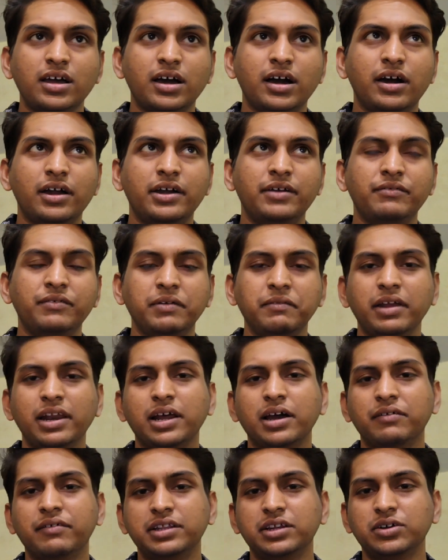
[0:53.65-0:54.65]
And we will
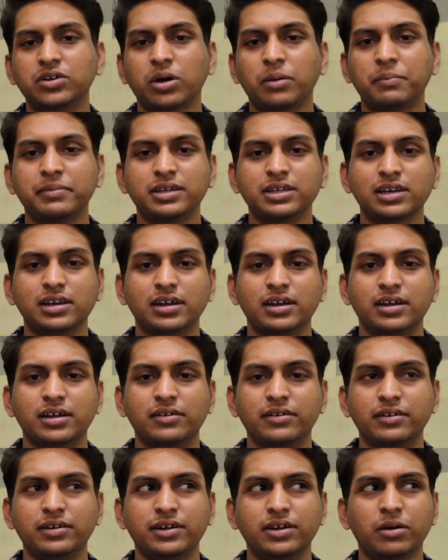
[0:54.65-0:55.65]
cover the
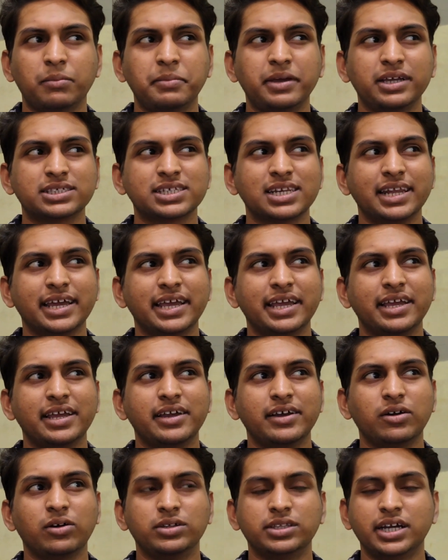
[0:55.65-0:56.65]
topics
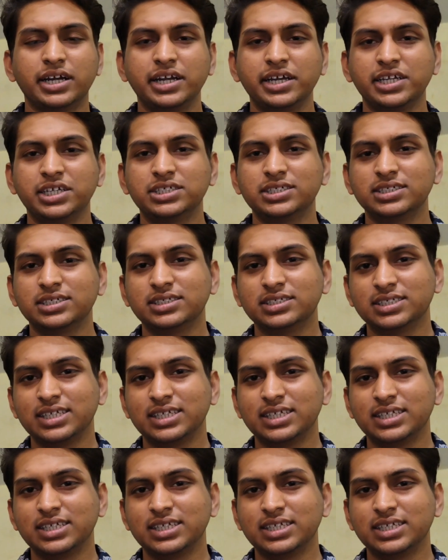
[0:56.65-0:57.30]
like authentication,